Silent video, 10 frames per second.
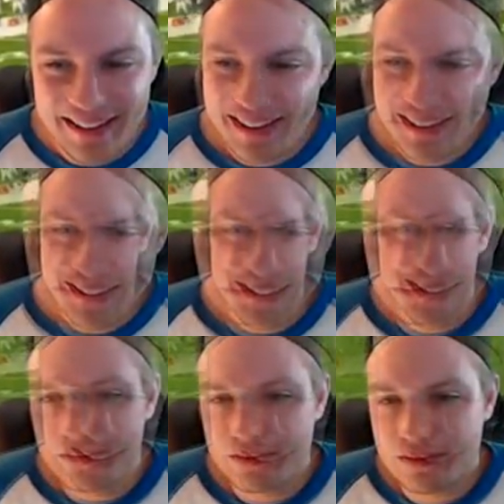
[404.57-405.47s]

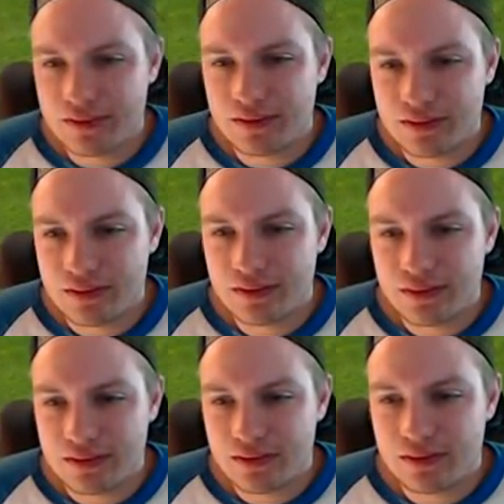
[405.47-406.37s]

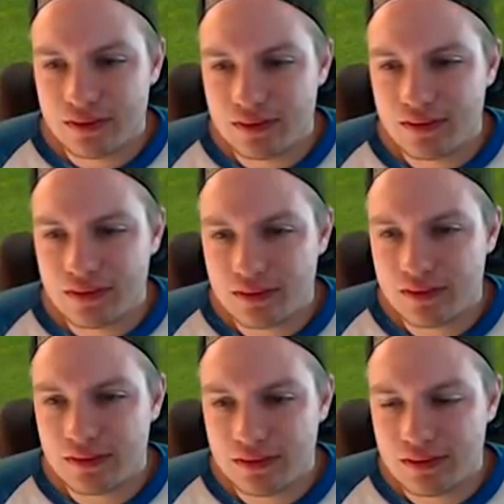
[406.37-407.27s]

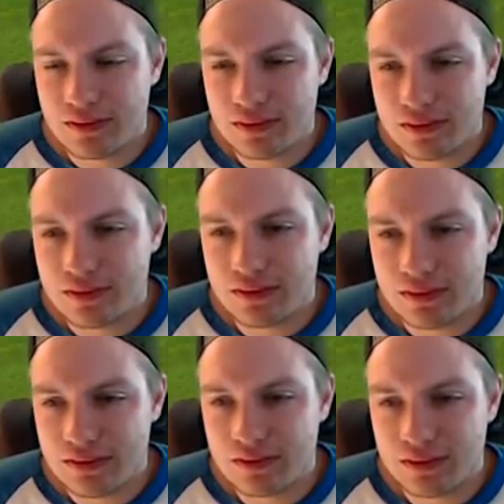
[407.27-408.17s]

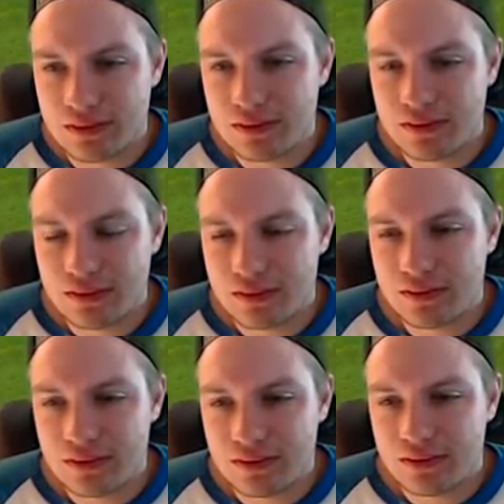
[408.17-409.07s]

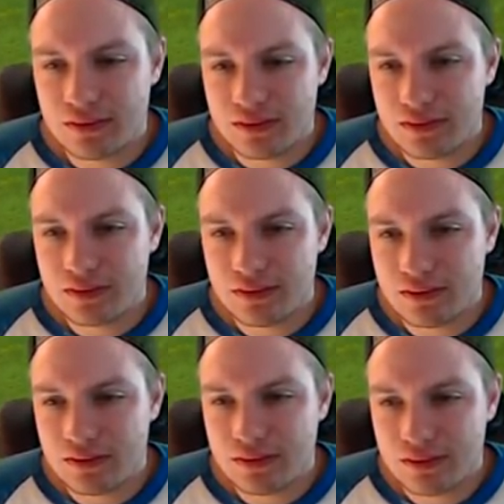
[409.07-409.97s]

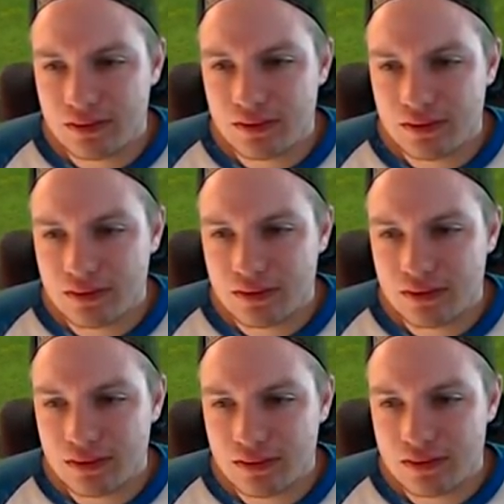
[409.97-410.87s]

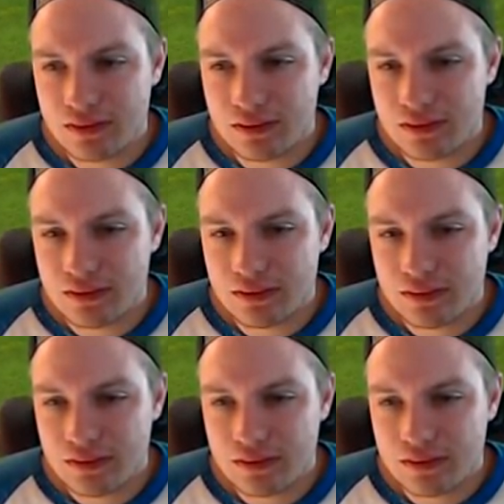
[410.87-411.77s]

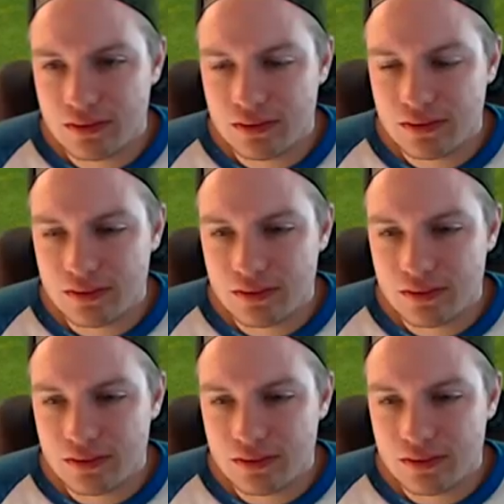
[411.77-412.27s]
[no speech]